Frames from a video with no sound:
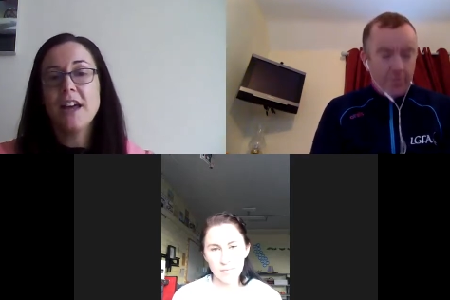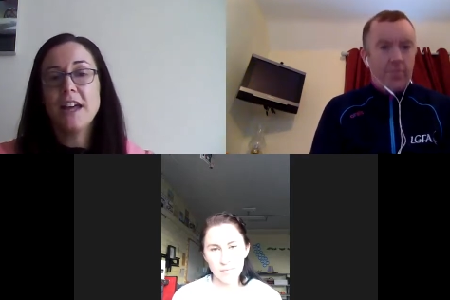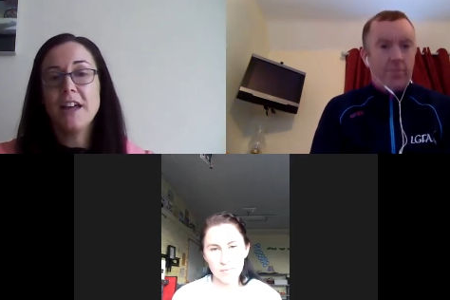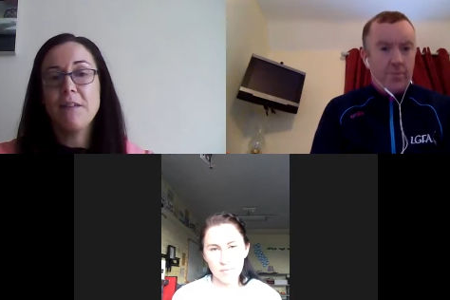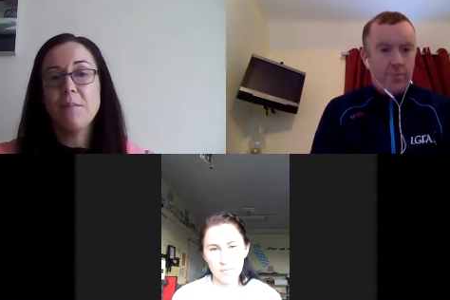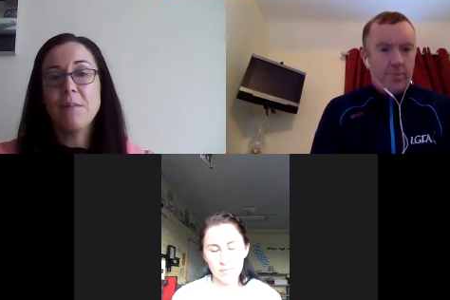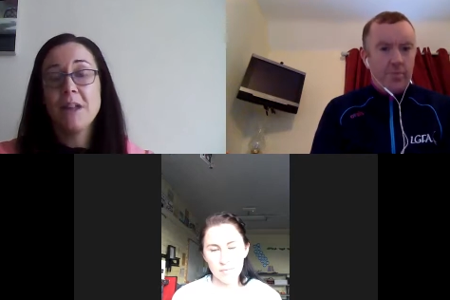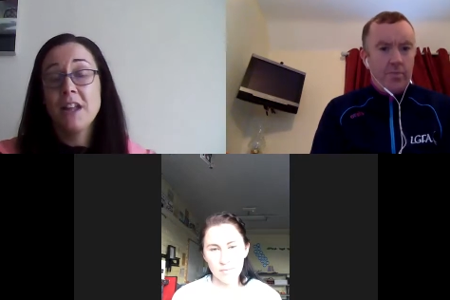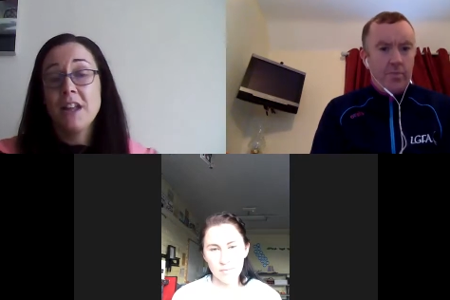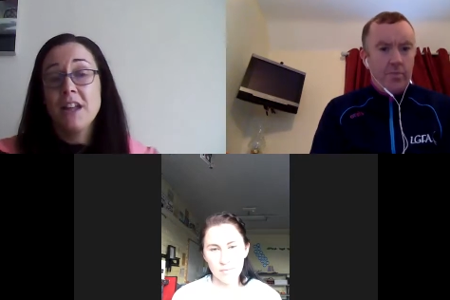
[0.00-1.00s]
Speaker 1: Um,
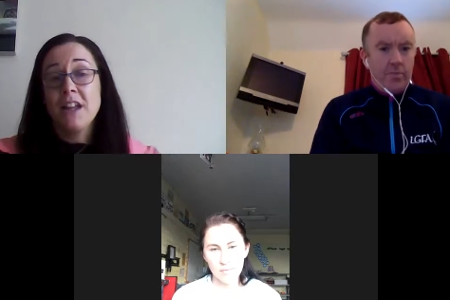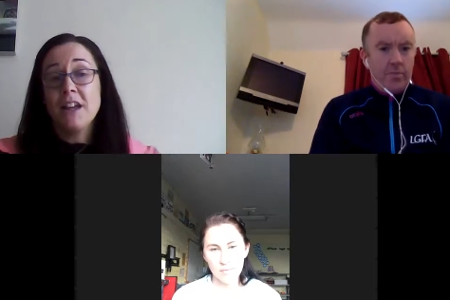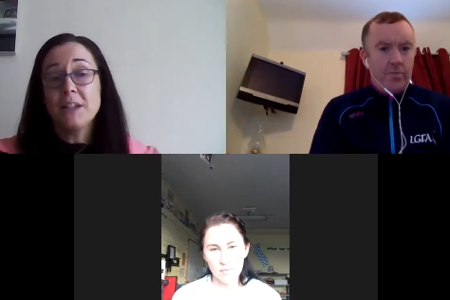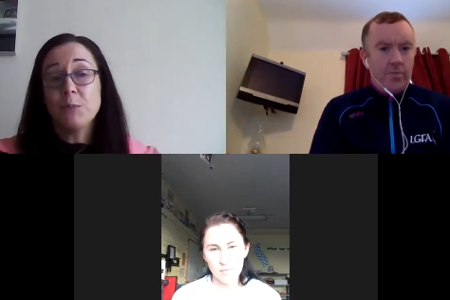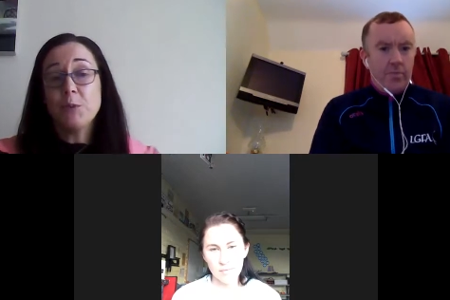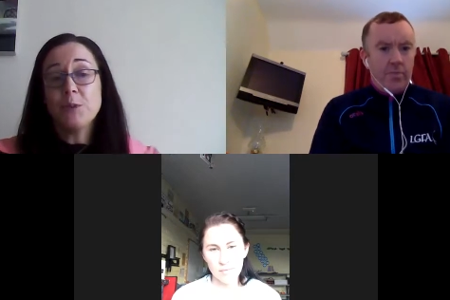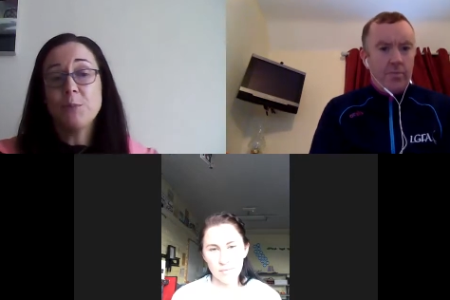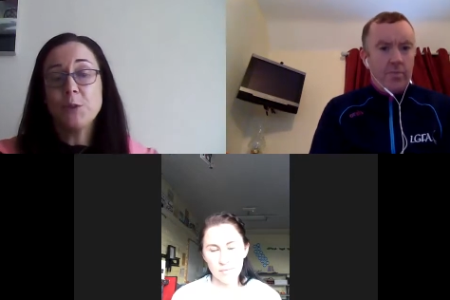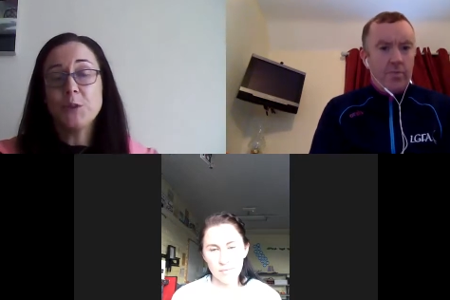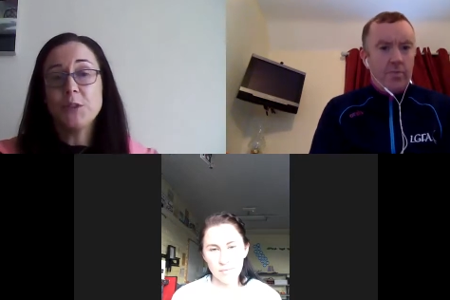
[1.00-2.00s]
I suppose
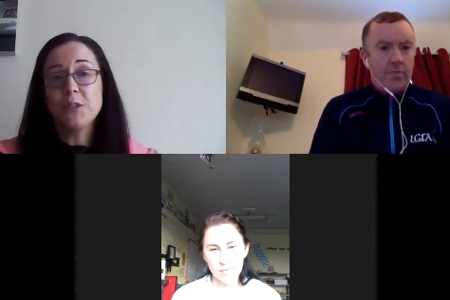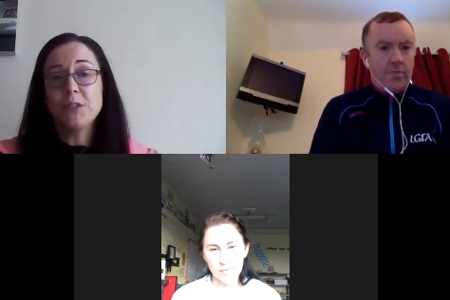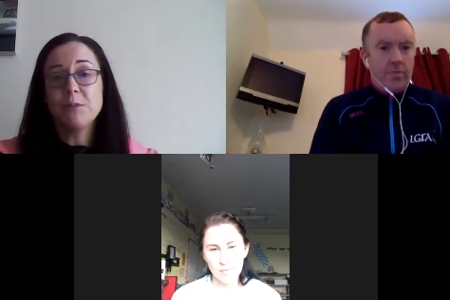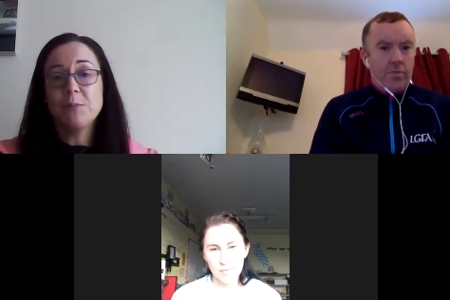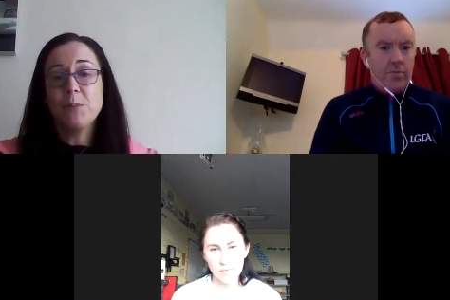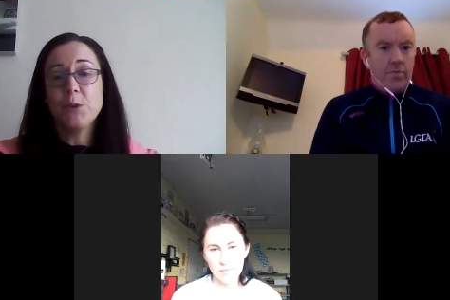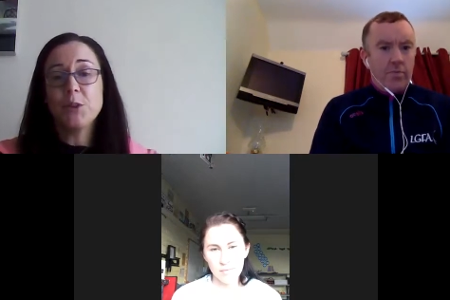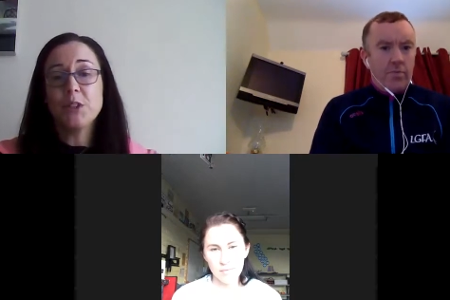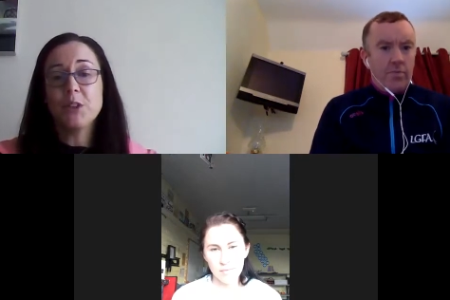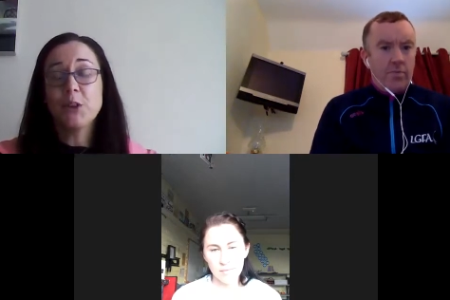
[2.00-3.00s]
both of us, both
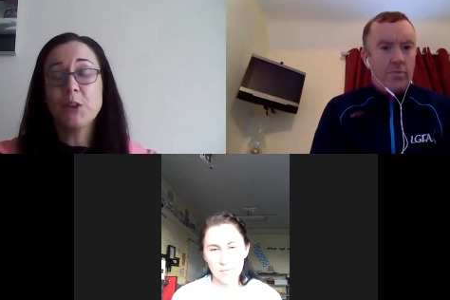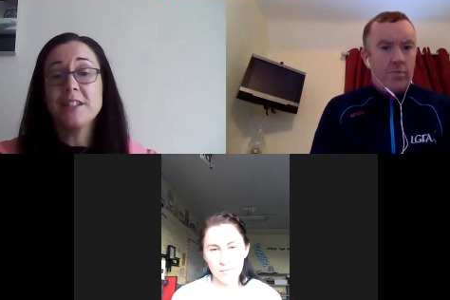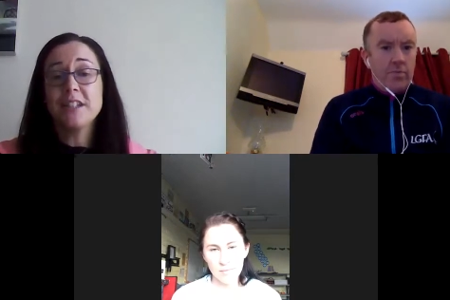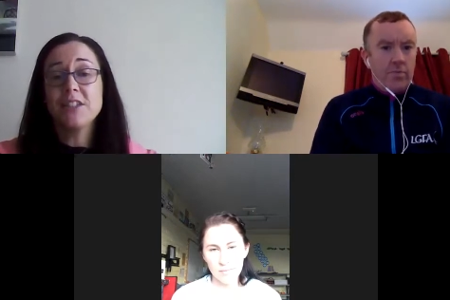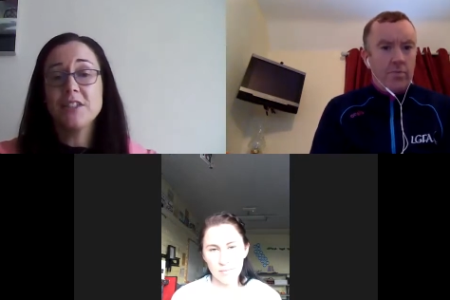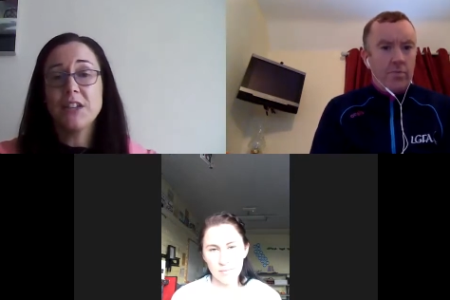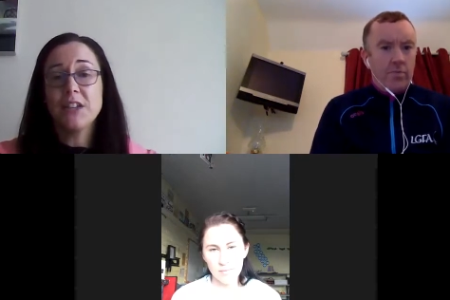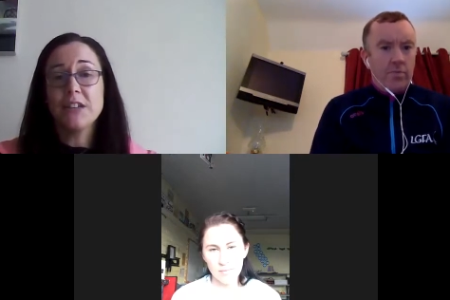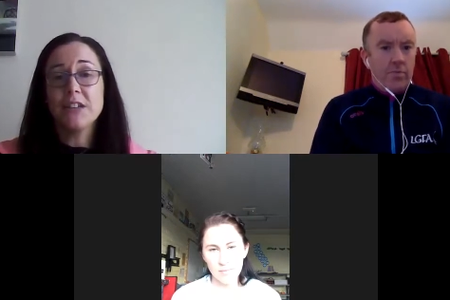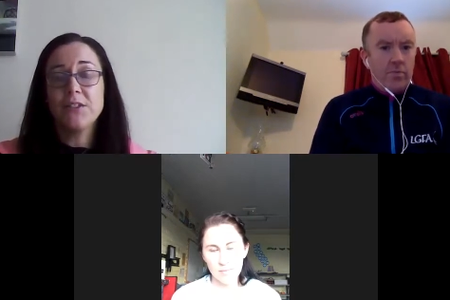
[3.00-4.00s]
organisations kind of
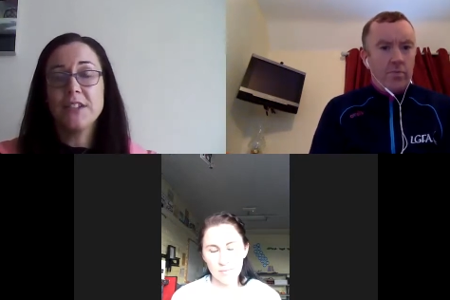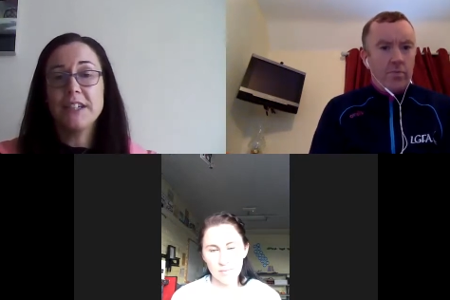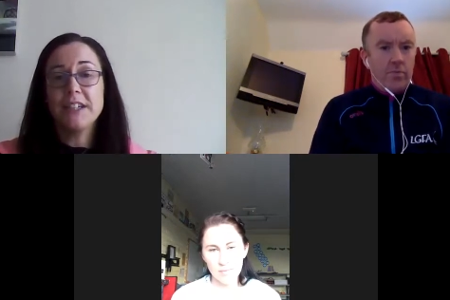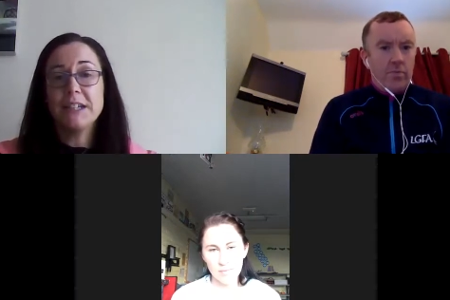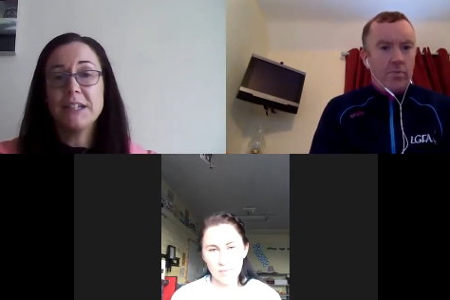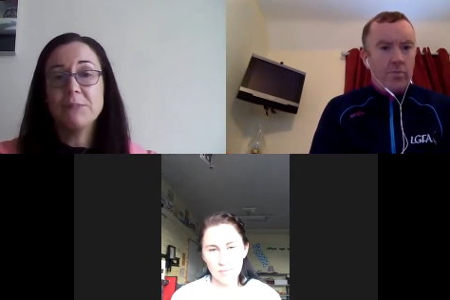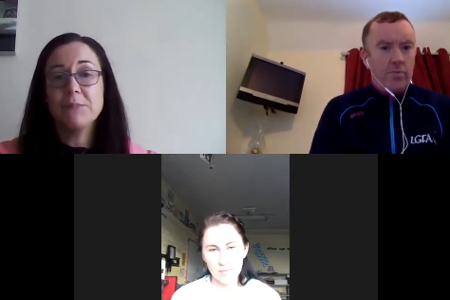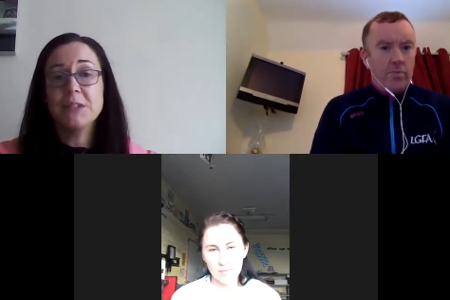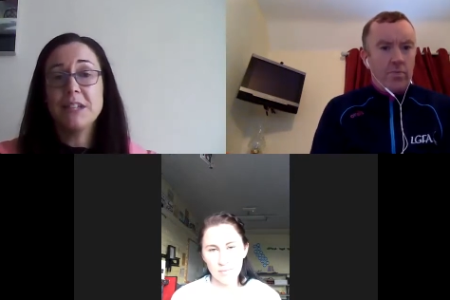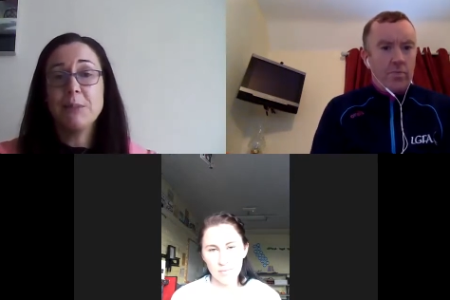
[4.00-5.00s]
have the um,
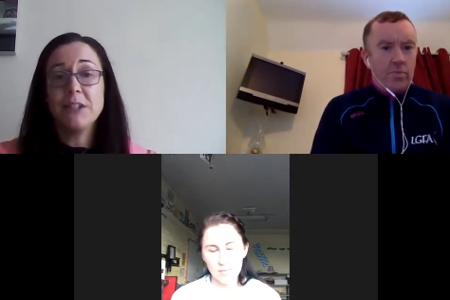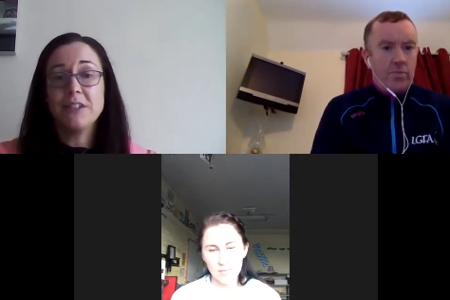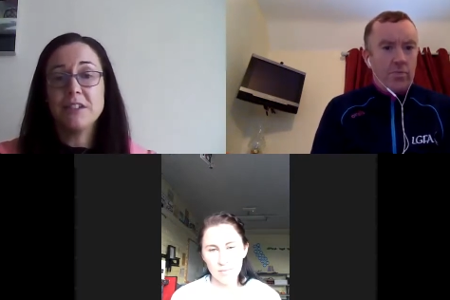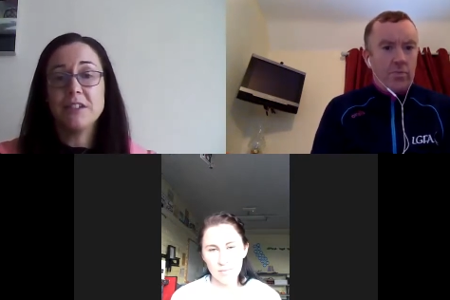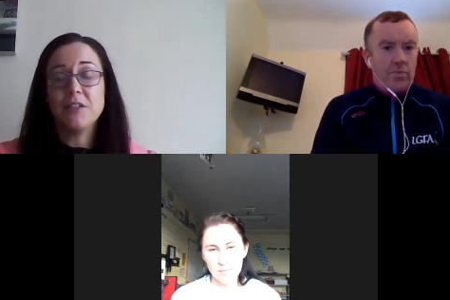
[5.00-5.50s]
same ethos of,